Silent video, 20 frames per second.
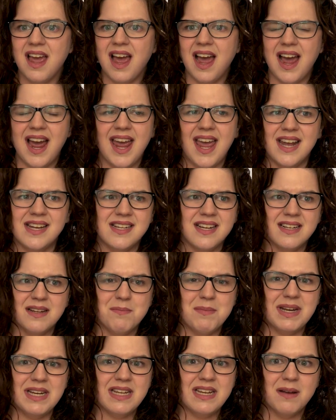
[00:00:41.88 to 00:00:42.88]
I had done a
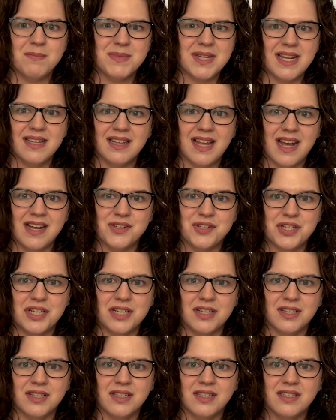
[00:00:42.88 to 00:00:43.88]
mini update last
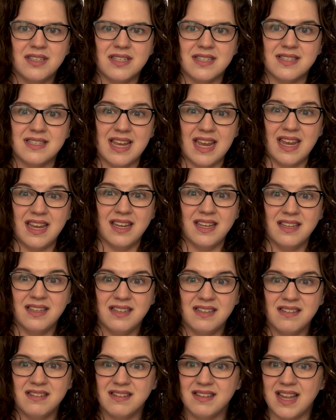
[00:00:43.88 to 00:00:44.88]
year to say
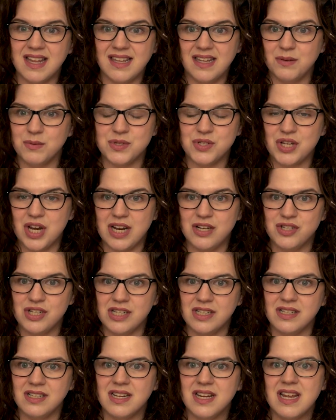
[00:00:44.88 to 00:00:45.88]
that it was
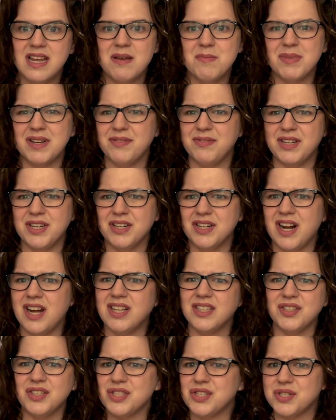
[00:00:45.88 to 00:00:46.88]
changing. I figured
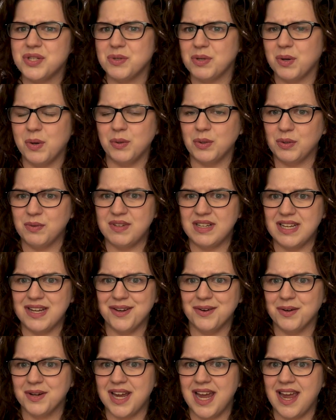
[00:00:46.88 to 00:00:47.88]
I'll just do a whole new
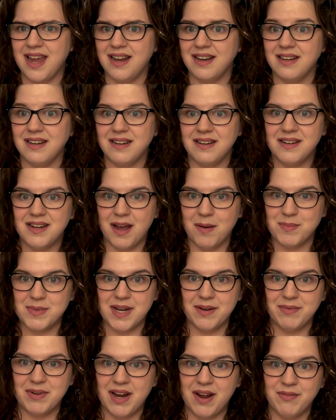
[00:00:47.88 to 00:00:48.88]
video and
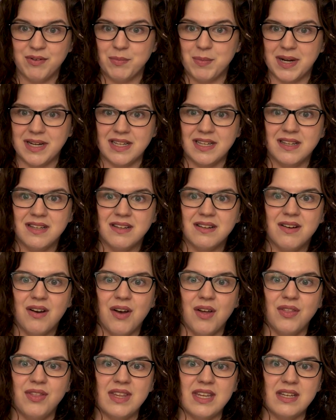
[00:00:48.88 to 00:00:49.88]
update everybody
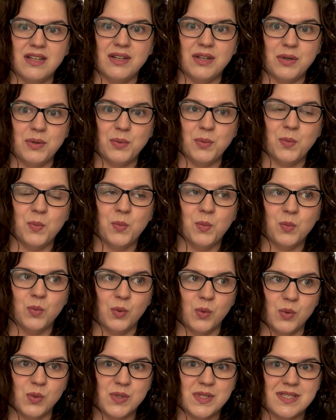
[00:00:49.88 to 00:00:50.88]
on the new
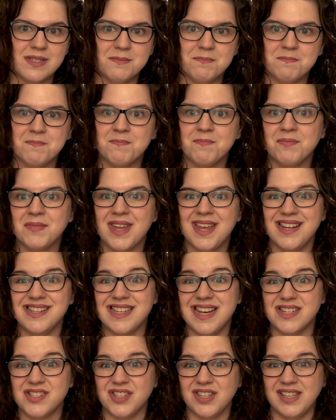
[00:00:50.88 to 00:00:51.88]
rules. It's
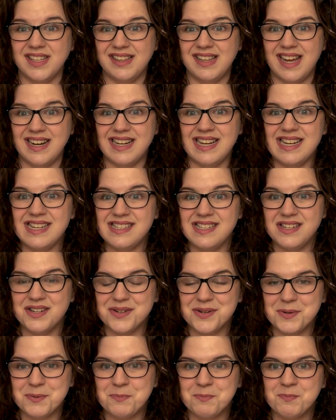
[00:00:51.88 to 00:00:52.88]
actually a lot
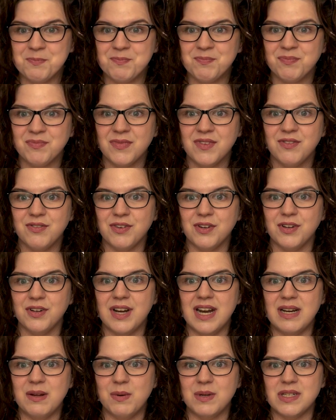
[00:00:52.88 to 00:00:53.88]
easier for
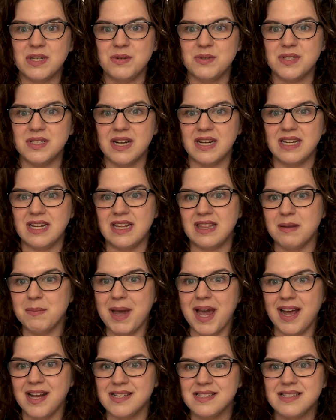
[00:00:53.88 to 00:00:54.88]
anyone who's done it in the
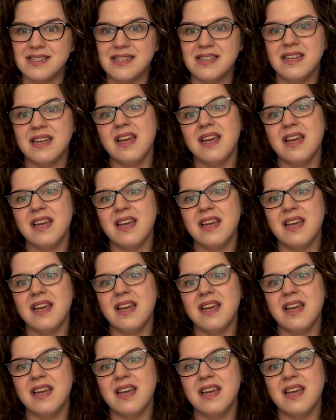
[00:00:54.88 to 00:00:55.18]
past.